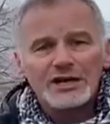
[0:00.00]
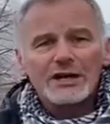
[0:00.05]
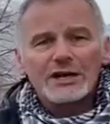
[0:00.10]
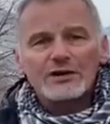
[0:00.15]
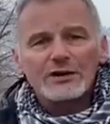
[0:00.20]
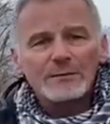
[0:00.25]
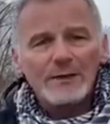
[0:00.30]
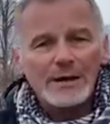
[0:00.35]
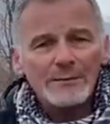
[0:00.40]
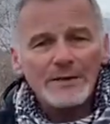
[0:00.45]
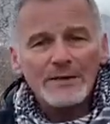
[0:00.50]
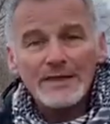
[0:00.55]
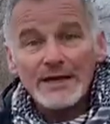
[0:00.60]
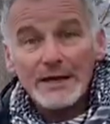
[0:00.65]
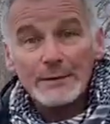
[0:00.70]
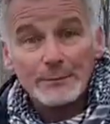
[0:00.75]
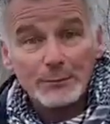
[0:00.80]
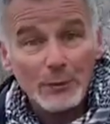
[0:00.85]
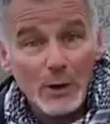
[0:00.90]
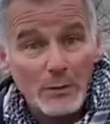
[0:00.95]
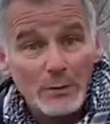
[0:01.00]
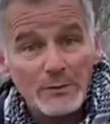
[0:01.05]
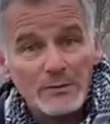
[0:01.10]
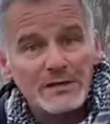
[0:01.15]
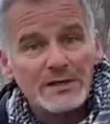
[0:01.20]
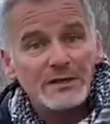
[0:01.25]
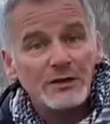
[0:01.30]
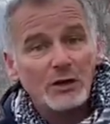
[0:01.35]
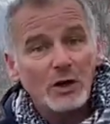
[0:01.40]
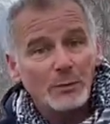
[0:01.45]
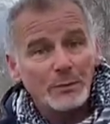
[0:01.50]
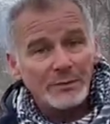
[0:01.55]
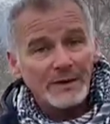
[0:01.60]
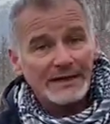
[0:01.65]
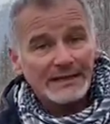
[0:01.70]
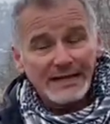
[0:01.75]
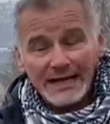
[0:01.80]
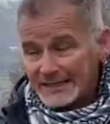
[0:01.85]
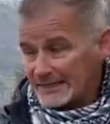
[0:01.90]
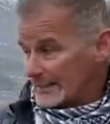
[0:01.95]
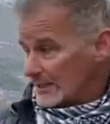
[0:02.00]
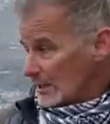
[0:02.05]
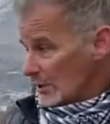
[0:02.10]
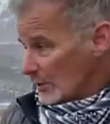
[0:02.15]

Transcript: Remember, they had problems in the opening night.